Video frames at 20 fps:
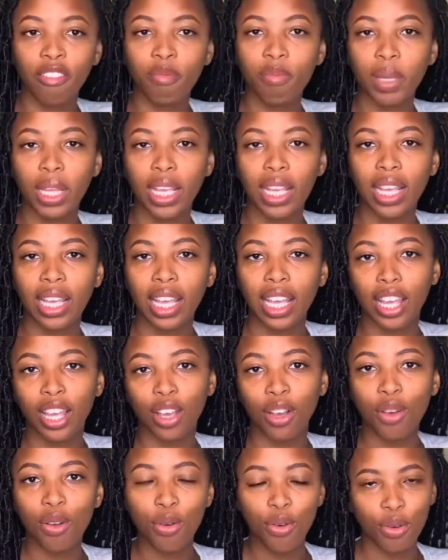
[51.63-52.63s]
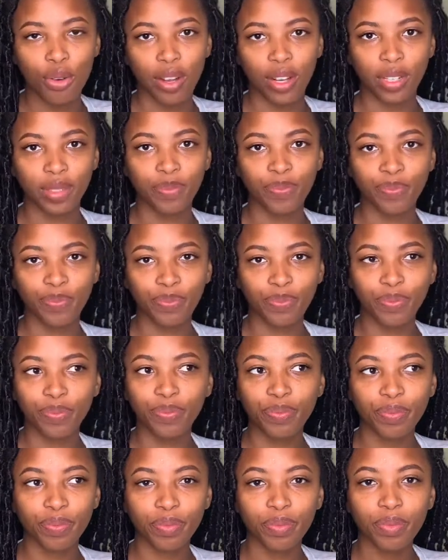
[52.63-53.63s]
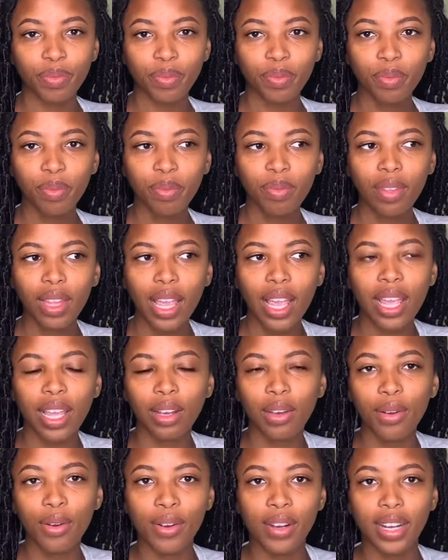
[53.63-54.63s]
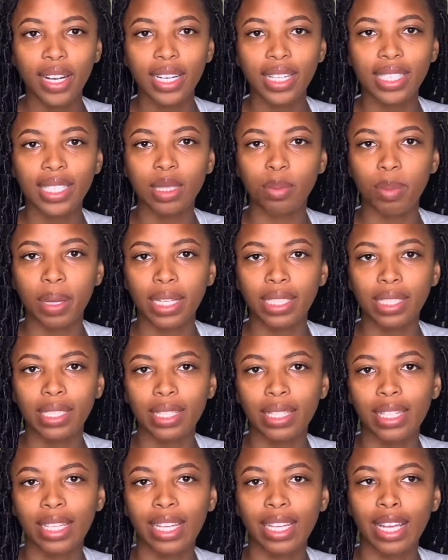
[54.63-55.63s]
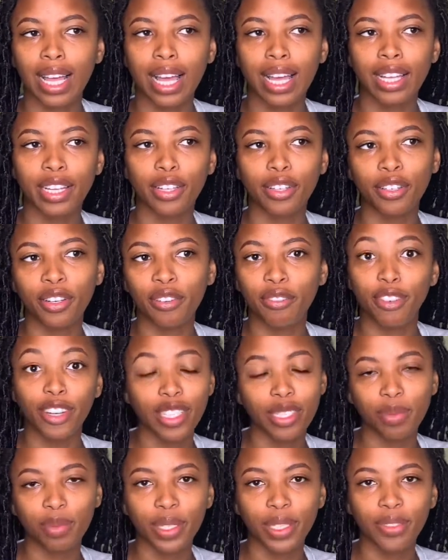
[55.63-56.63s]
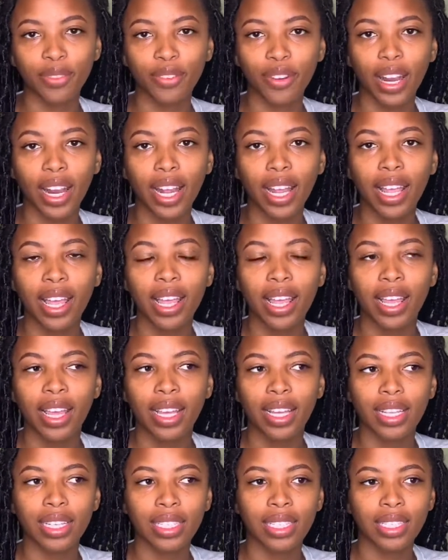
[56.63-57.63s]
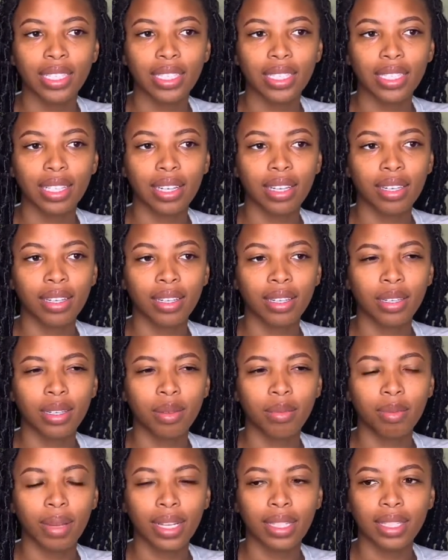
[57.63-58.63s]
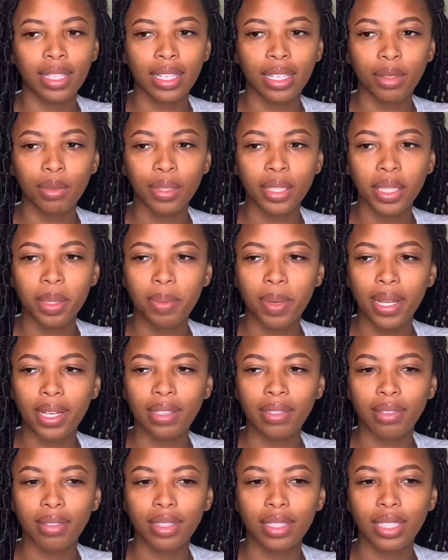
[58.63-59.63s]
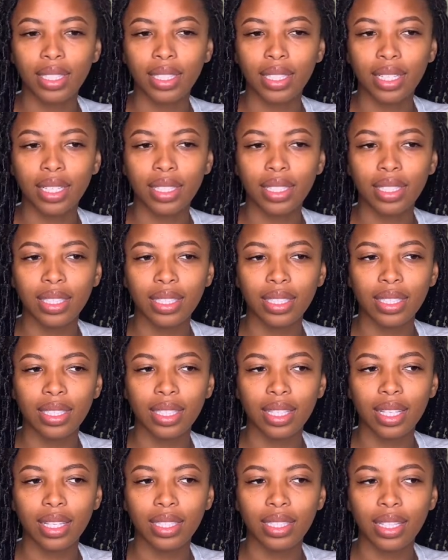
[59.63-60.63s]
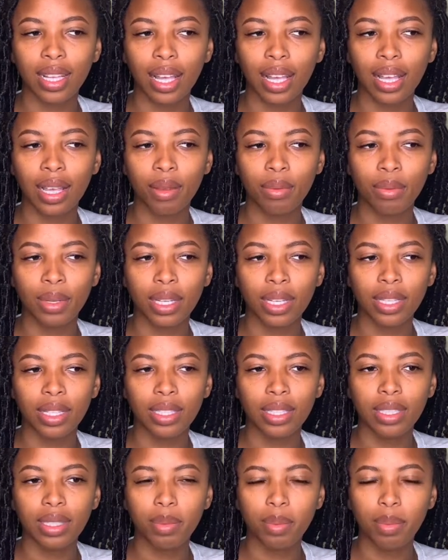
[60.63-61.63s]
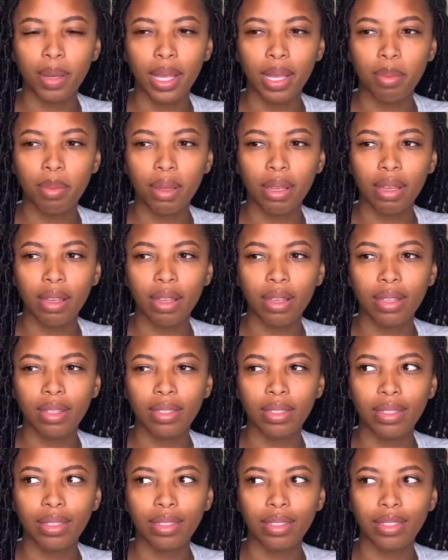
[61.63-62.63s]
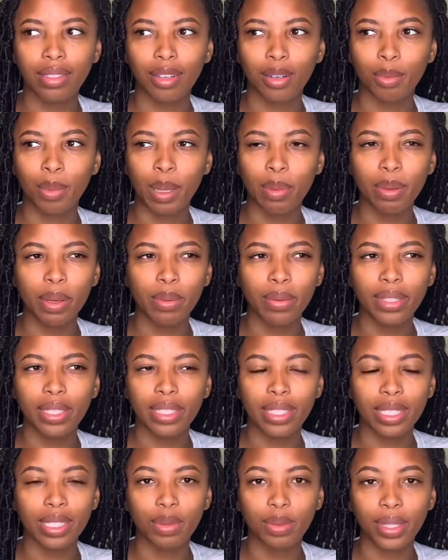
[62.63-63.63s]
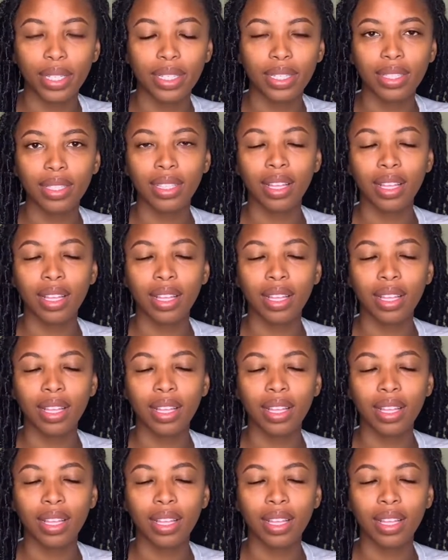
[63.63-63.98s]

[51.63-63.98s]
being in core, and core is basically like you're a freshman, right? It's I think it was about 6 to 8 weeks, maybe, or maybe it was 6 weeks.